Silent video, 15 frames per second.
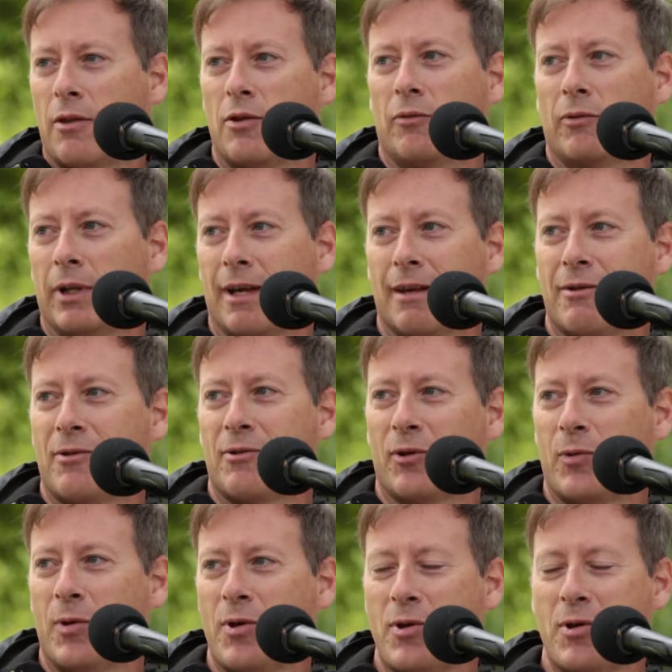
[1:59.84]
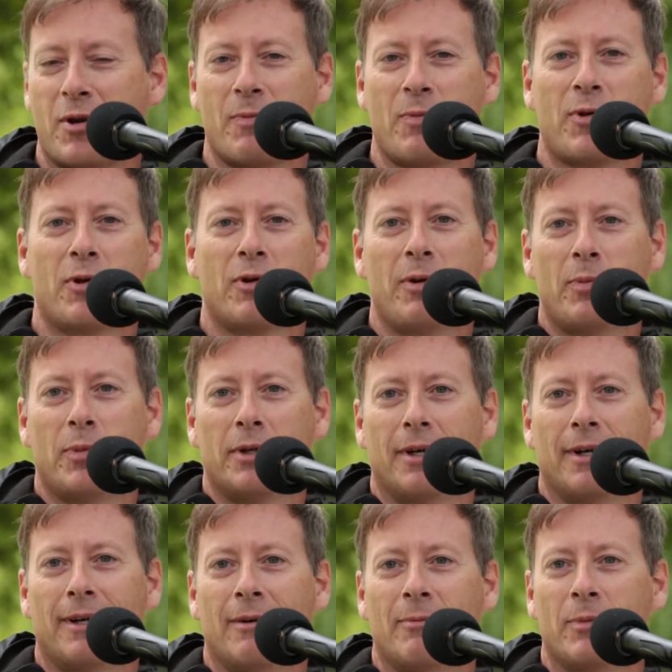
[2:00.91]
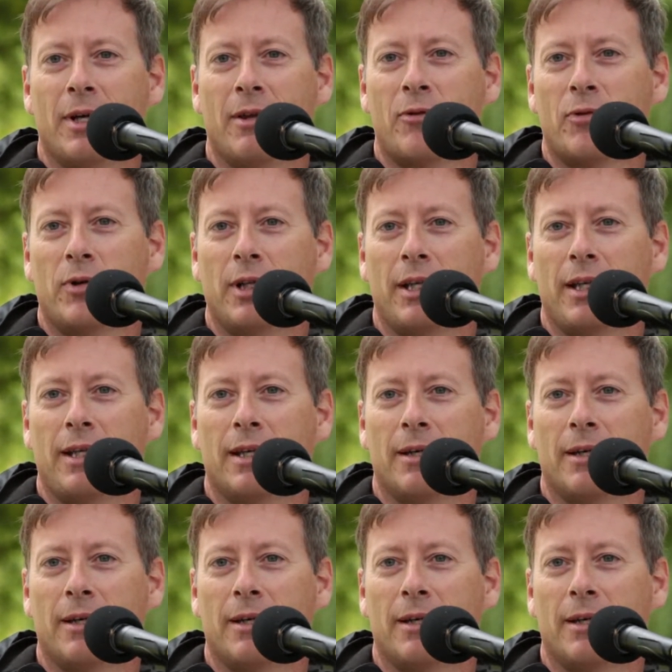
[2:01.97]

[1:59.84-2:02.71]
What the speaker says: not really answering your question, I'm sorry, but it's really